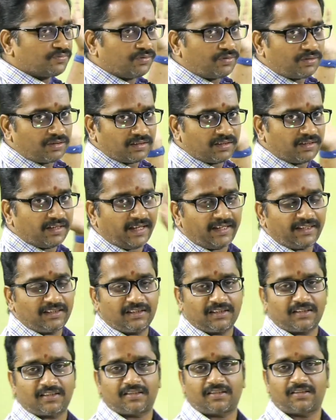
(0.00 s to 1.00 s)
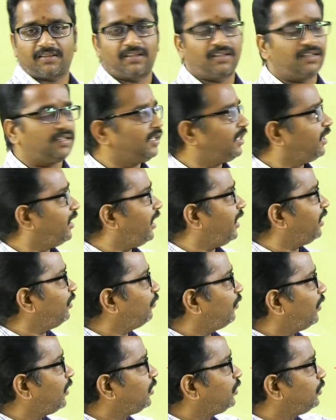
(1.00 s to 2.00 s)
4, like that, and
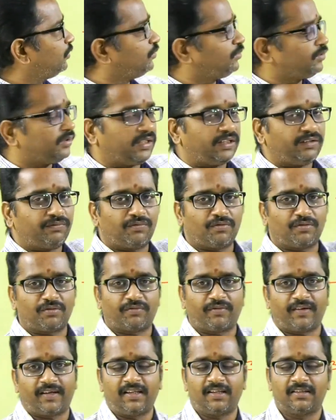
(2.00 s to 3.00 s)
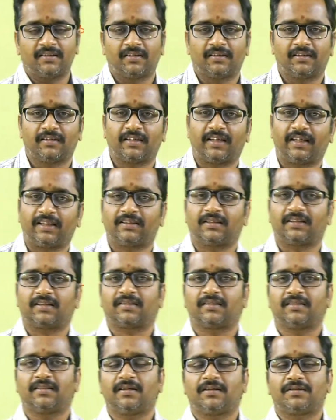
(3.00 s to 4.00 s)
1, 2, 3, 4, 5, like that.
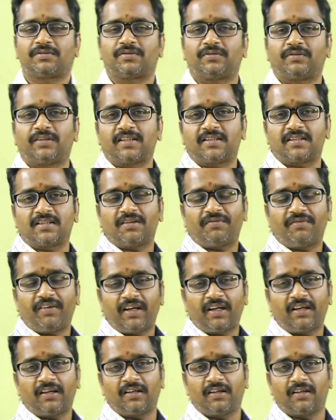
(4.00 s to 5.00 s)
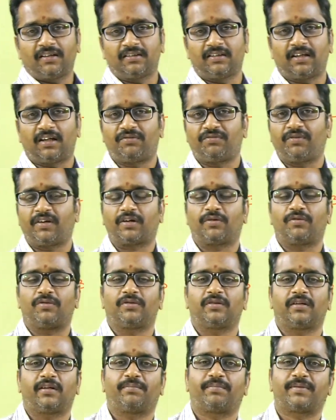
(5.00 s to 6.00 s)
So this is the way that we are going
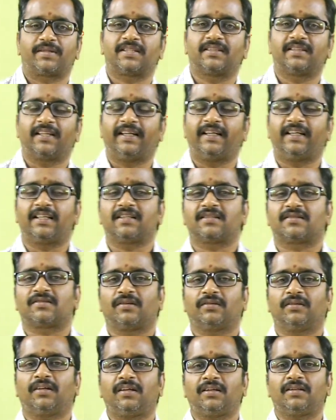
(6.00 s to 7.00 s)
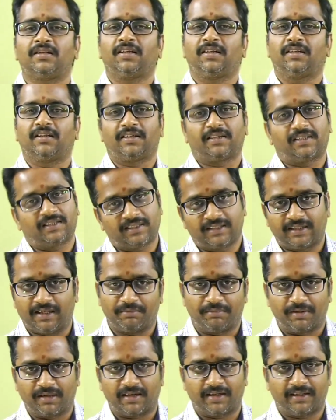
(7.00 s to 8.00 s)
to represent the integers on the
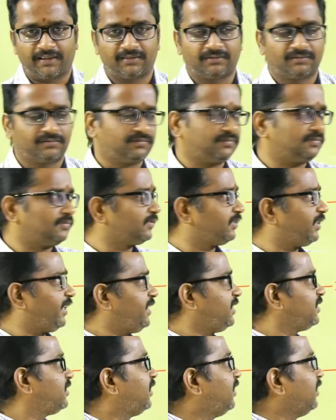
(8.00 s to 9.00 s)
number line, right?